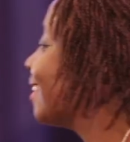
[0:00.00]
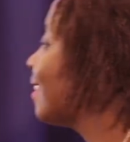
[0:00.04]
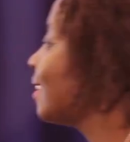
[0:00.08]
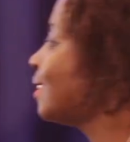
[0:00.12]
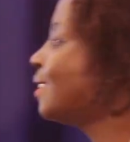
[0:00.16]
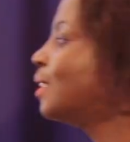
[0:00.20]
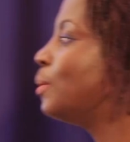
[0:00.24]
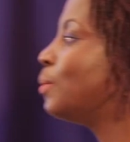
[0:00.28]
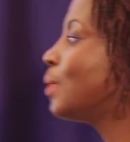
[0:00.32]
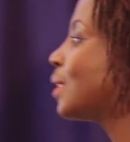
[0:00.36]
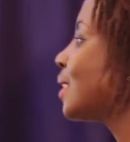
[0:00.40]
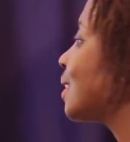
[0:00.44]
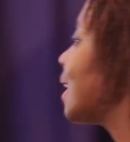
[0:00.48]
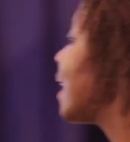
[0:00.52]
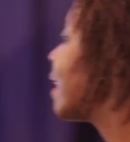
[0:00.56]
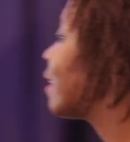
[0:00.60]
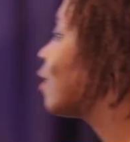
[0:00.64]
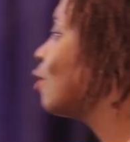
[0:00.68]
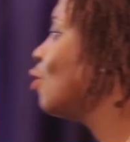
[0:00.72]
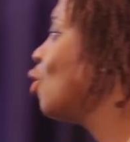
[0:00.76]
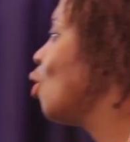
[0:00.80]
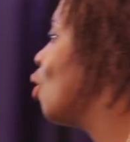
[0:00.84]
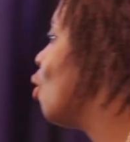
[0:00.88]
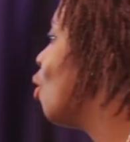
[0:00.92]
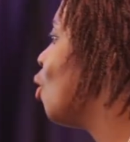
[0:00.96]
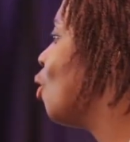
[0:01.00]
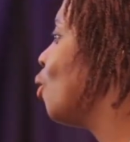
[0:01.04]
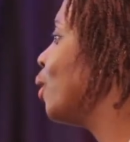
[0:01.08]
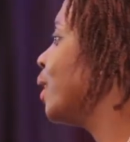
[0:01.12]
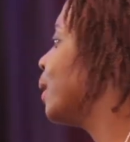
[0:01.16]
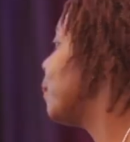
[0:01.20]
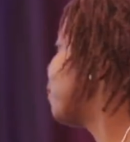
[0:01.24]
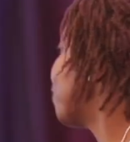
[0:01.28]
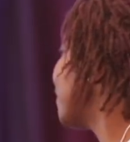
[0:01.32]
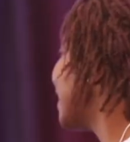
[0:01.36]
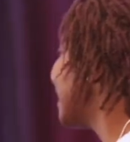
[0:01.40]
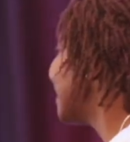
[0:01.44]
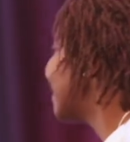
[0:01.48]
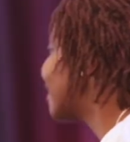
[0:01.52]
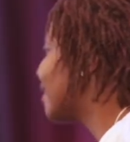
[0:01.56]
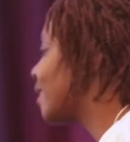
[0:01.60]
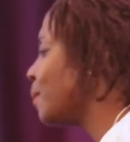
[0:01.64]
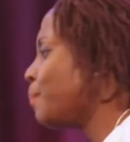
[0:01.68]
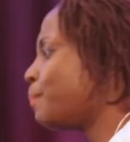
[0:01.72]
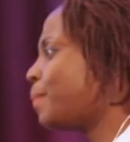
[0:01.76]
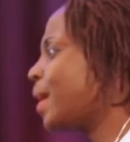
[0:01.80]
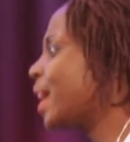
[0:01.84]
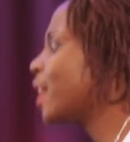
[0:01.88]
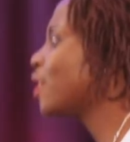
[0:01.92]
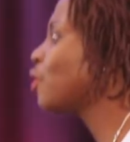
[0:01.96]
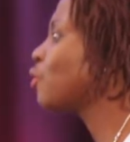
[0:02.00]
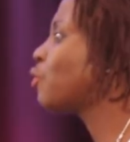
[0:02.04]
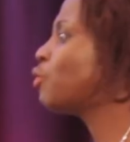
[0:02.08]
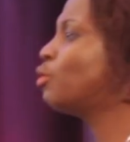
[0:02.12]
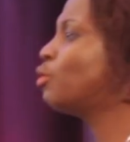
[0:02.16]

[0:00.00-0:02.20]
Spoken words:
And the team was like, no, it breaks the bank